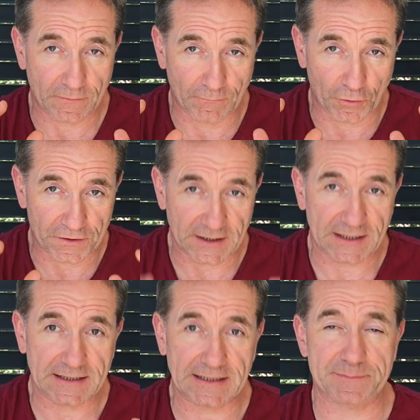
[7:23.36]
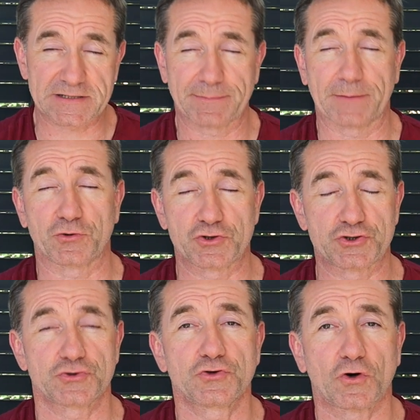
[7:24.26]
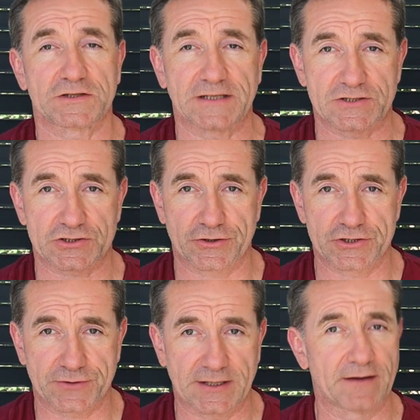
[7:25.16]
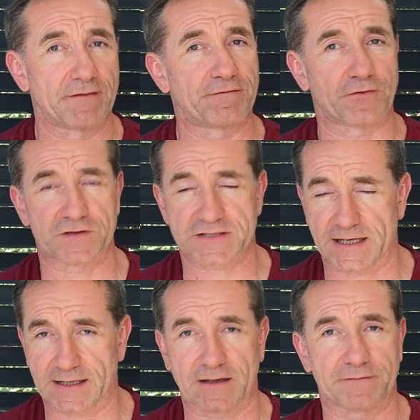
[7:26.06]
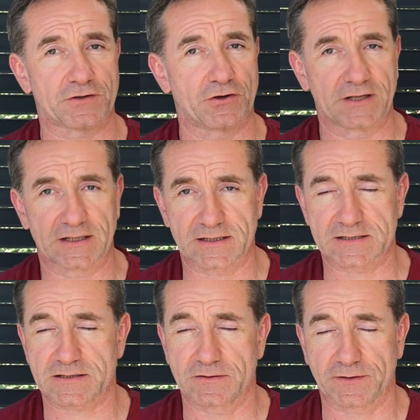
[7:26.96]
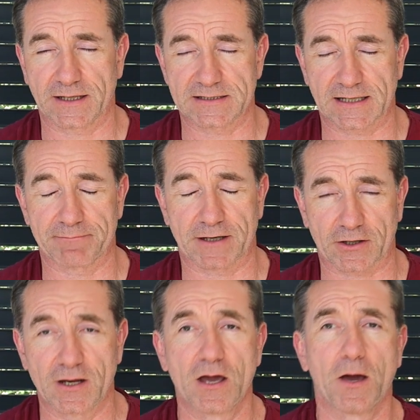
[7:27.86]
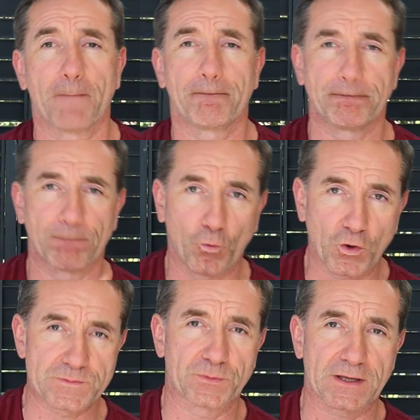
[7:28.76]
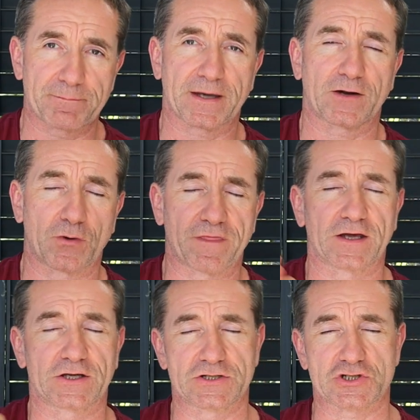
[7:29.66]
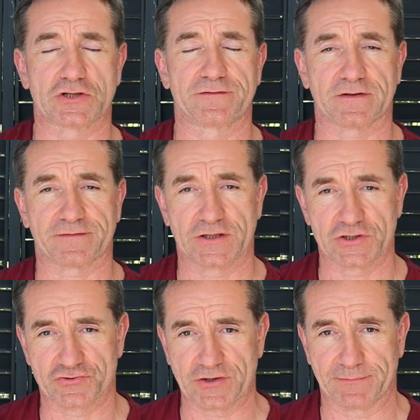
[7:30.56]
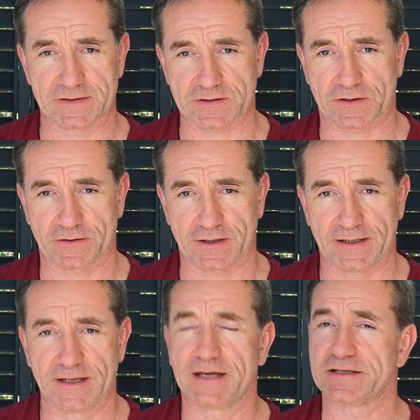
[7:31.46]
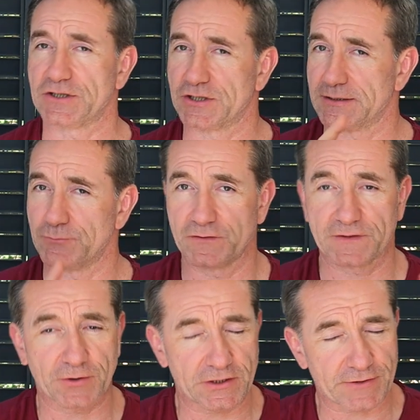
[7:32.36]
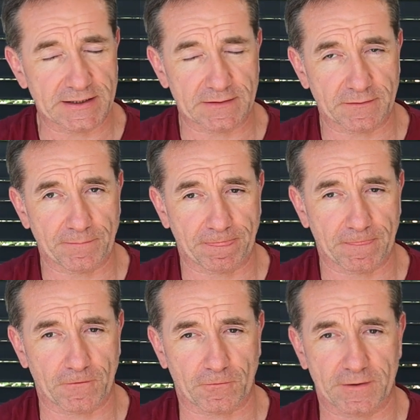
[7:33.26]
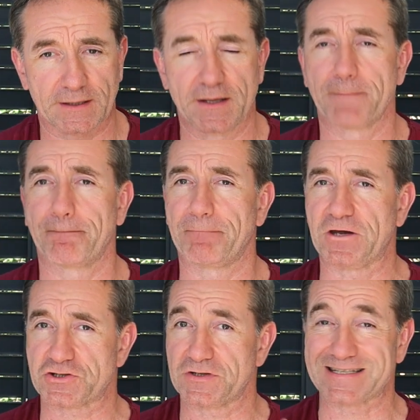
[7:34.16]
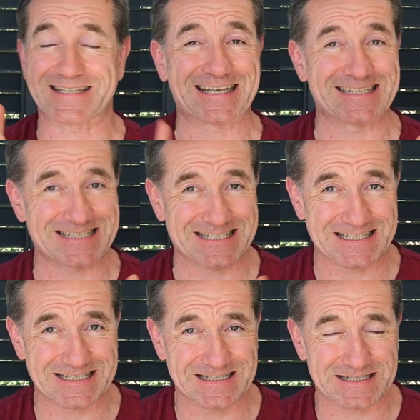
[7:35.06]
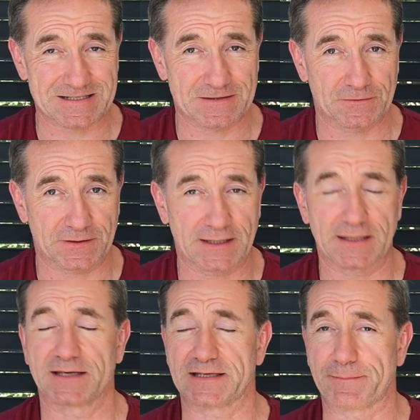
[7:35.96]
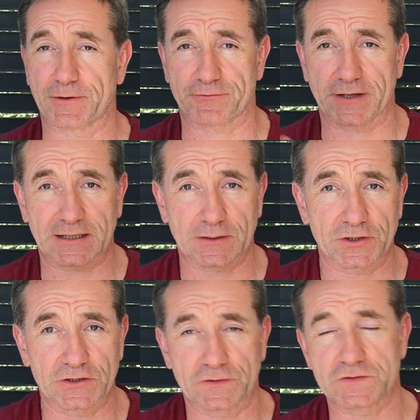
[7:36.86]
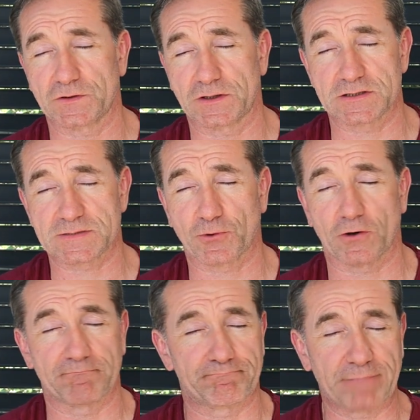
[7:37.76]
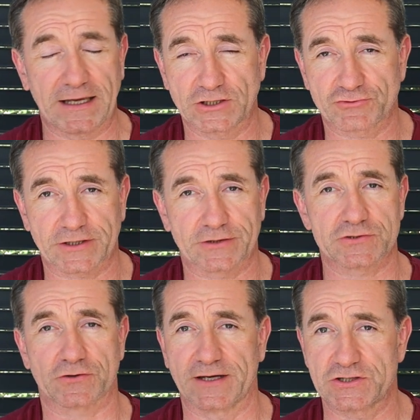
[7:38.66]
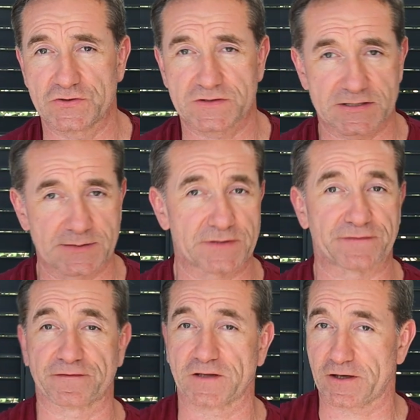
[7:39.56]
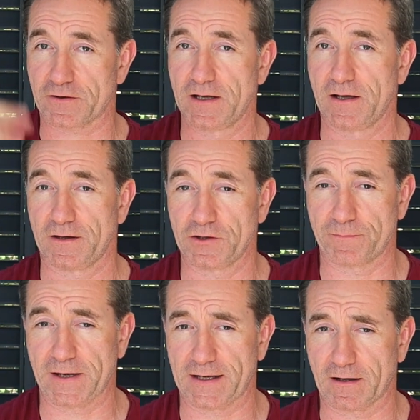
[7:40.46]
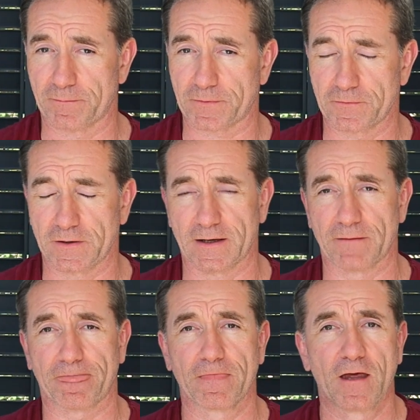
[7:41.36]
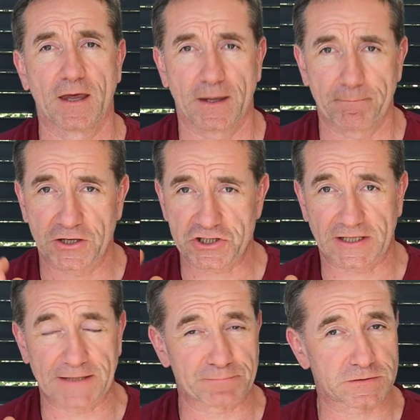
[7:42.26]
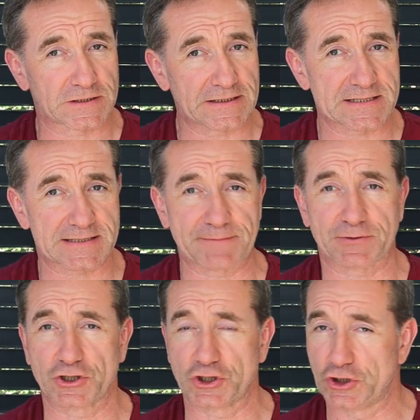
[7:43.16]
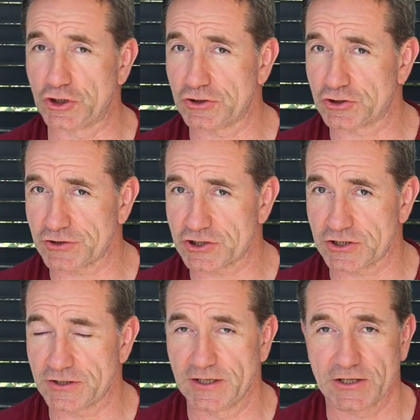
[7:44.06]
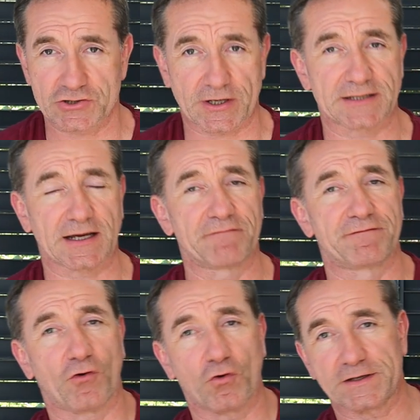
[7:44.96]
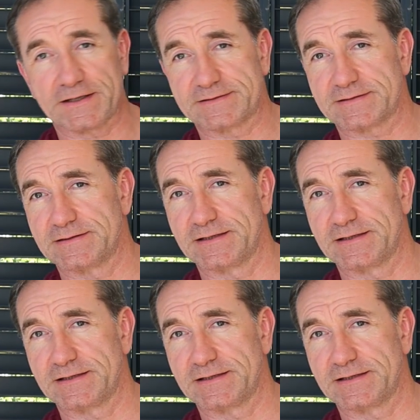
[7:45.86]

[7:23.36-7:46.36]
more than 89% of people do not need surgery for their sciatica or for their herniated disc, okay, to get better. Most people get better with conservative treatment, all right? You've got to move your body regular, all right? Make sure you stay consistent, okay? Keep a record of what you're doing so you can spot pain triggers or issues that seem to flare your pain up, yeah? Make sure you get plenty of sleep, good nutrition, try to avoid,